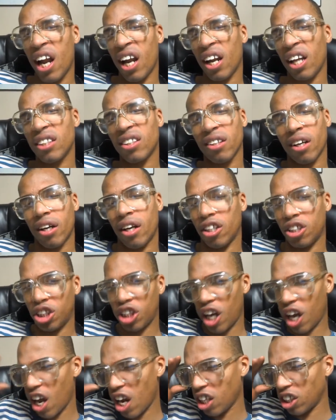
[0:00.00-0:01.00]
let's go to
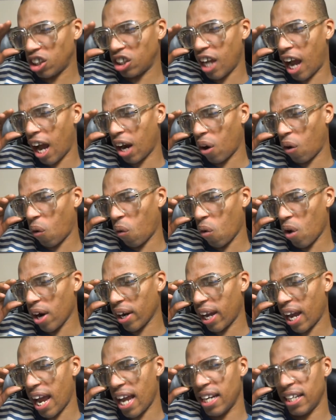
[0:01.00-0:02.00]

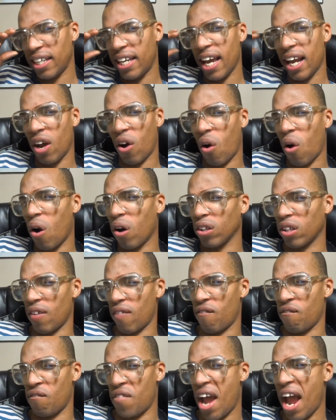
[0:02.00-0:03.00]
change.org and get all the
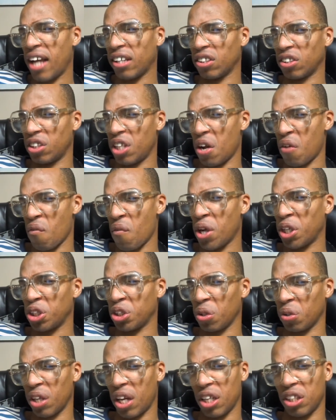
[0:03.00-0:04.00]
fans of the
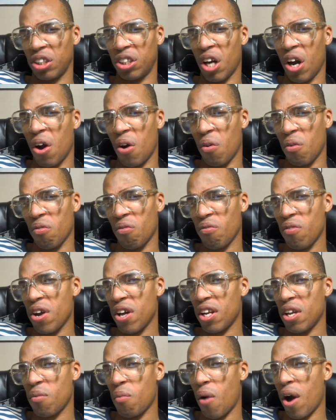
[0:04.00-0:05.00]
original that don't
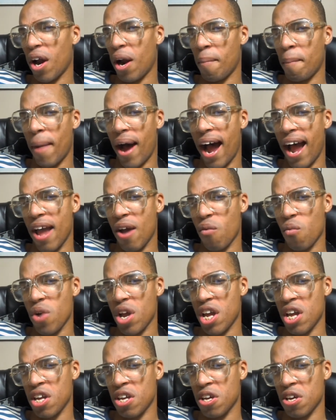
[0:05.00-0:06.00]
really want to buy a
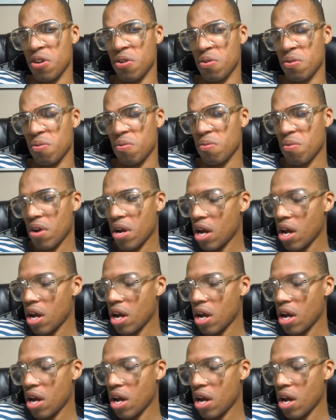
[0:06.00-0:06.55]
Wii U